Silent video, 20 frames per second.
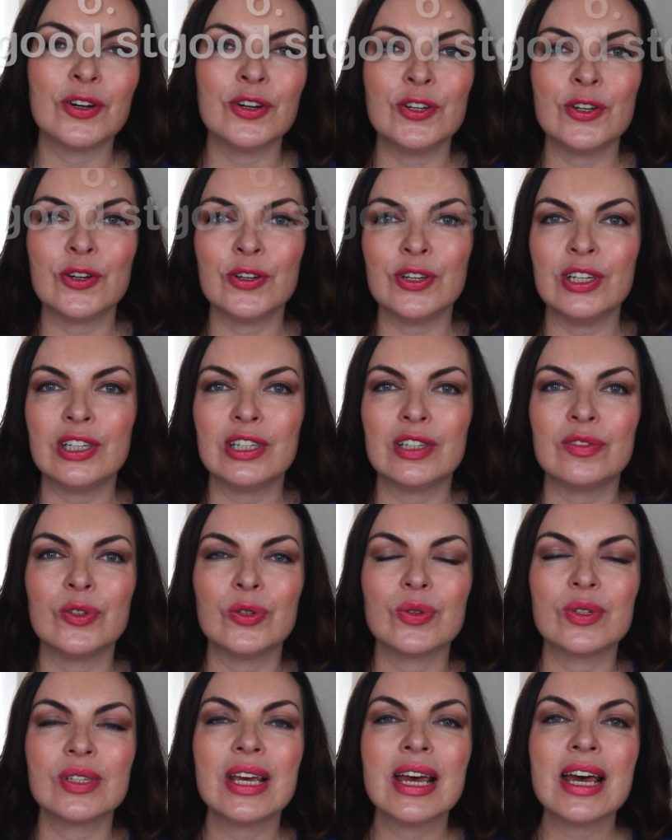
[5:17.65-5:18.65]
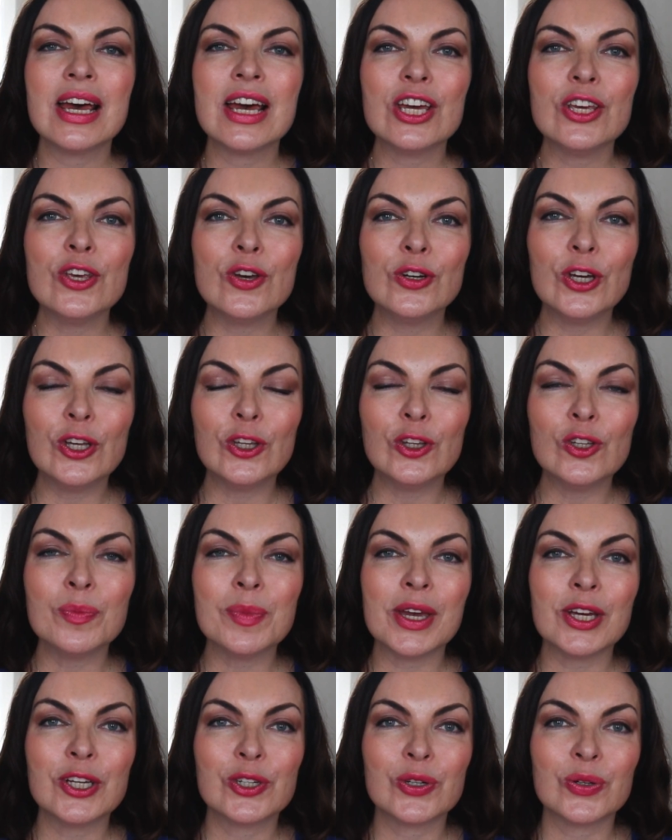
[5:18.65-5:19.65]
or in your interviews, you need to
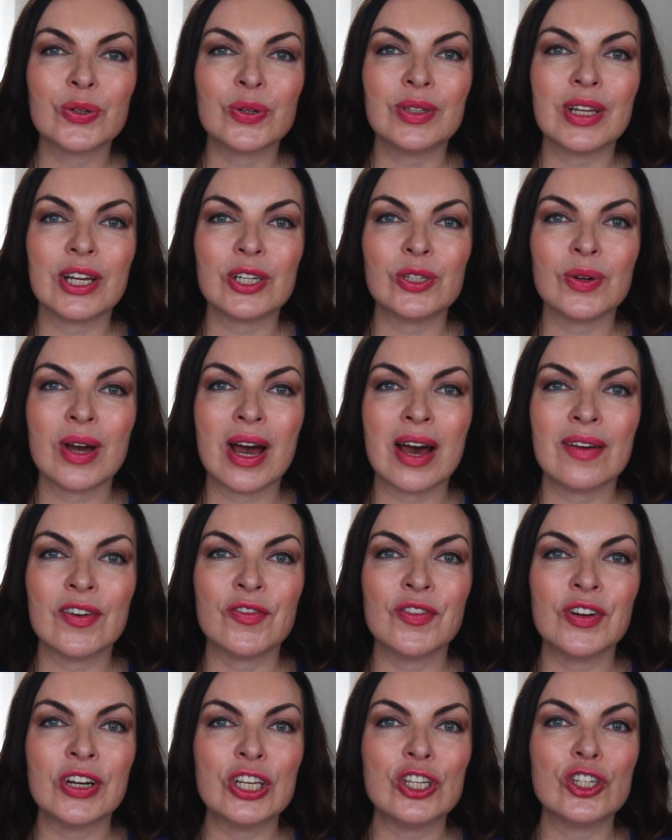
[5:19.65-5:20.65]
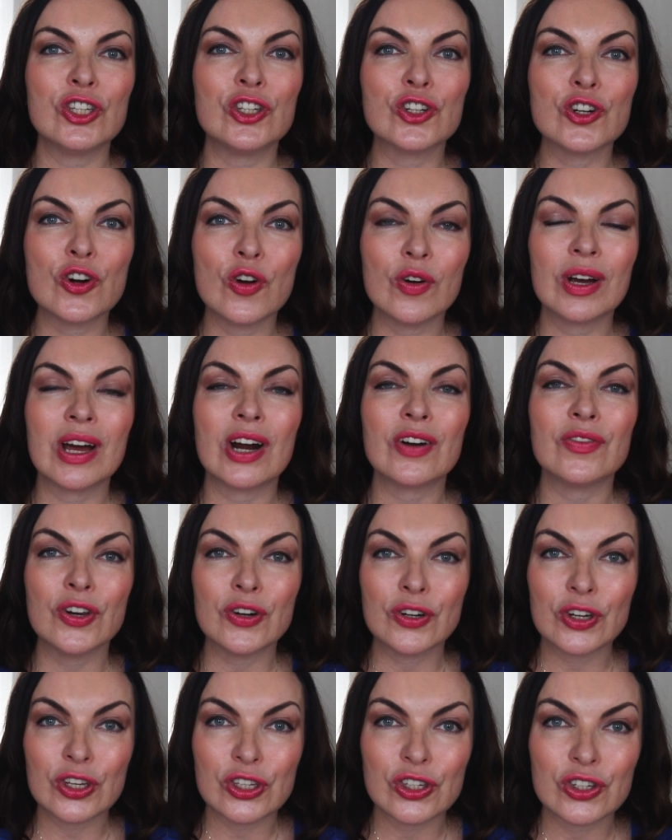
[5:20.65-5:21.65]
make sure that you have a really strong
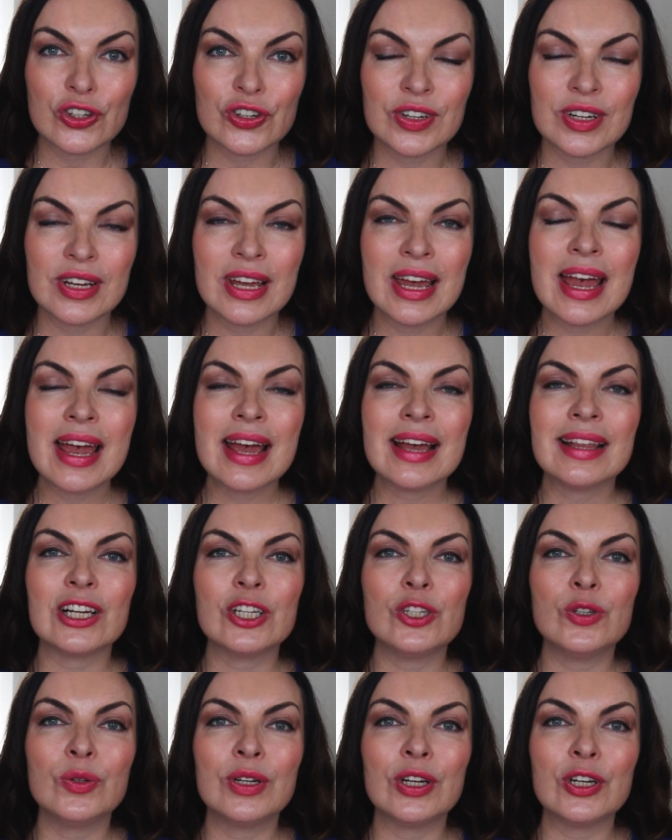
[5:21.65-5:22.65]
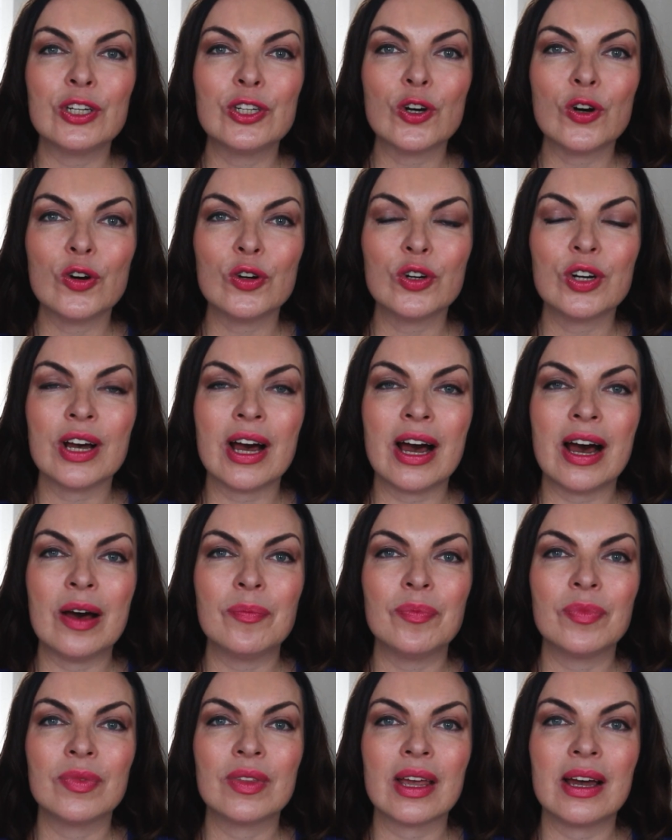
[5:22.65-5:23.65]
career history, that you can talk
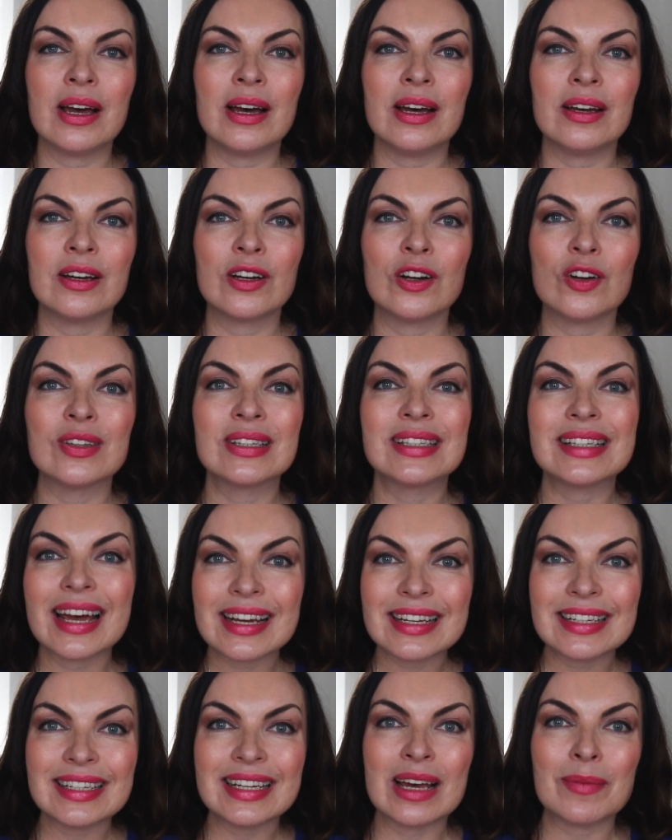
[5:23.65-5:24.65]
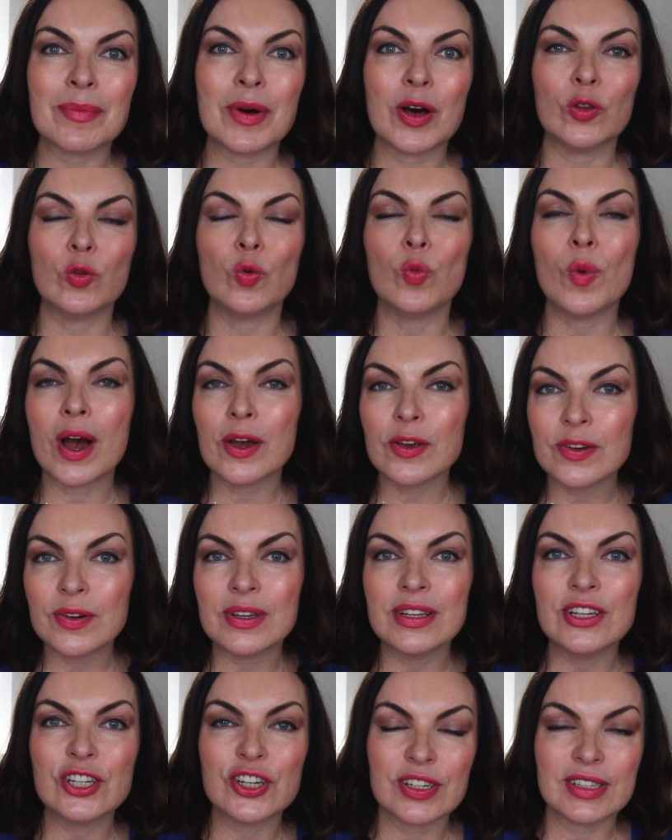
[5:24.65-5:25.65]
concisely about why you're
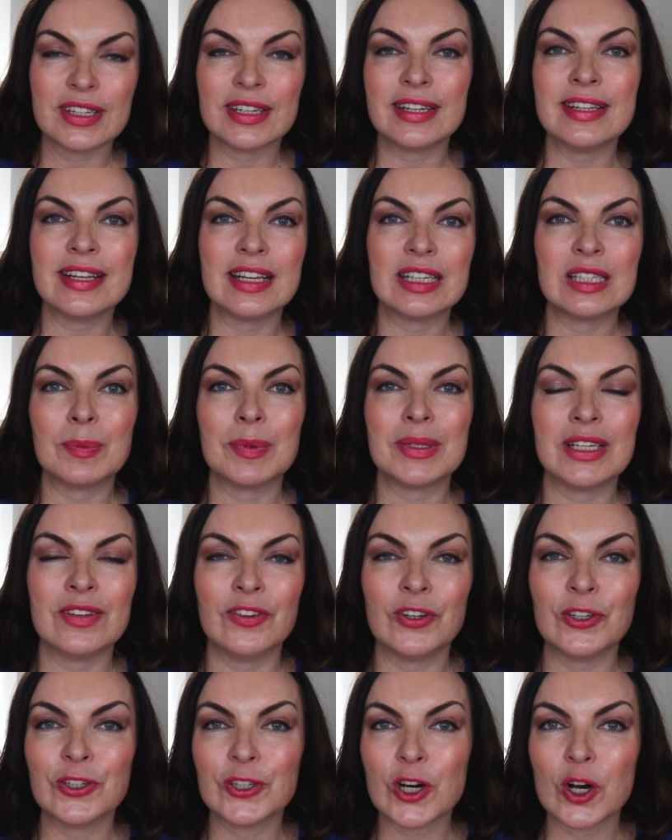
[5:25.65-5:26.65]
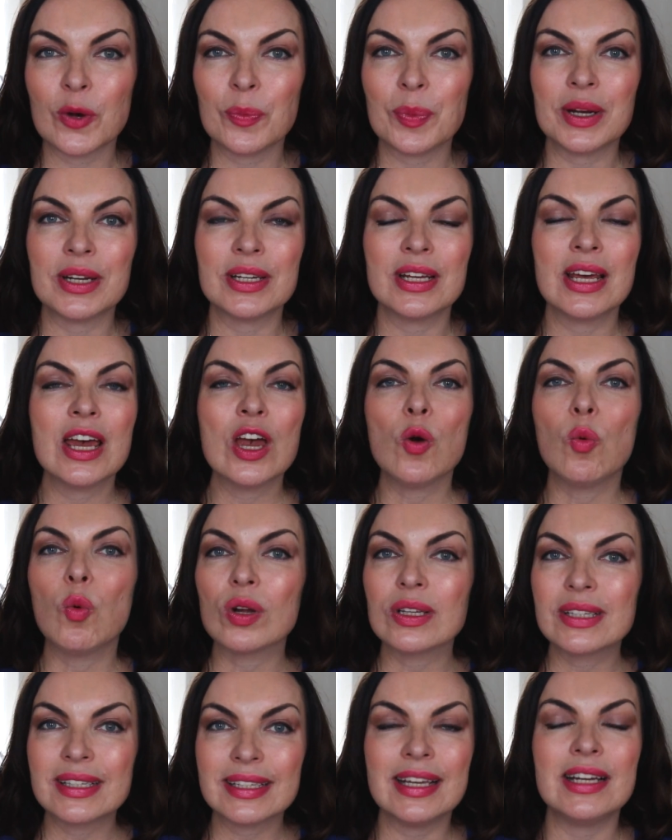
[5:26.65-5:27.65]
interested in that specific job and
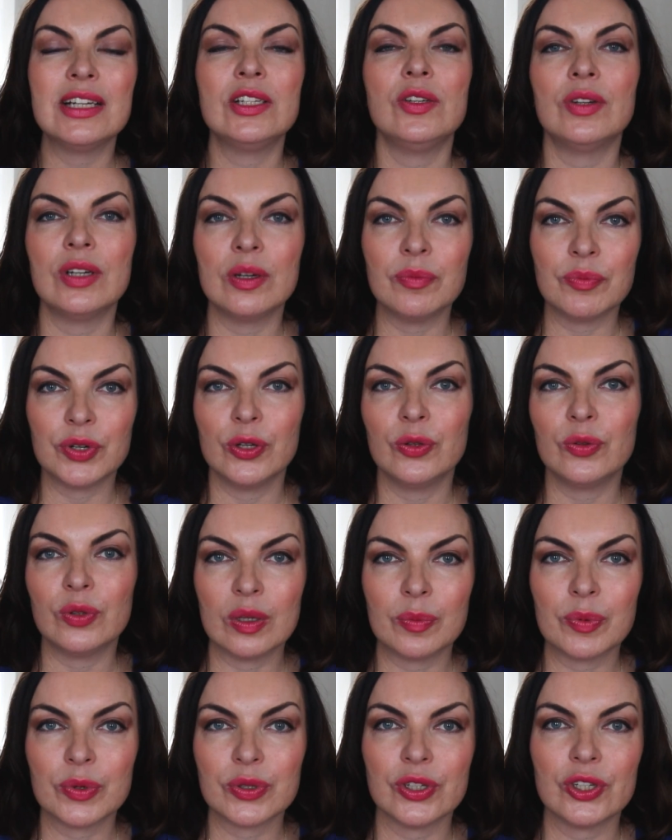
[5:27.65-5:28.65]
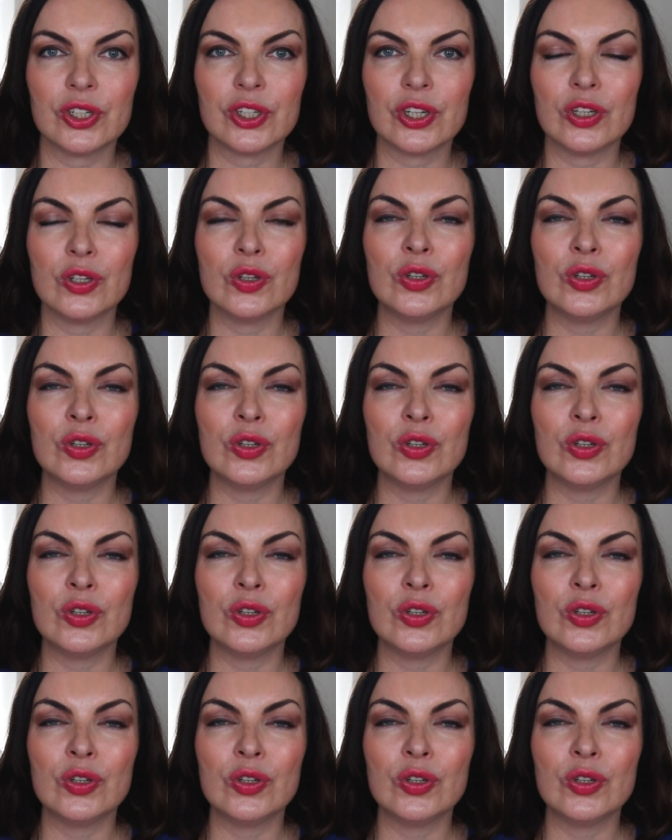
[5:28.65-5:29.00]
what skills you can bring to the position.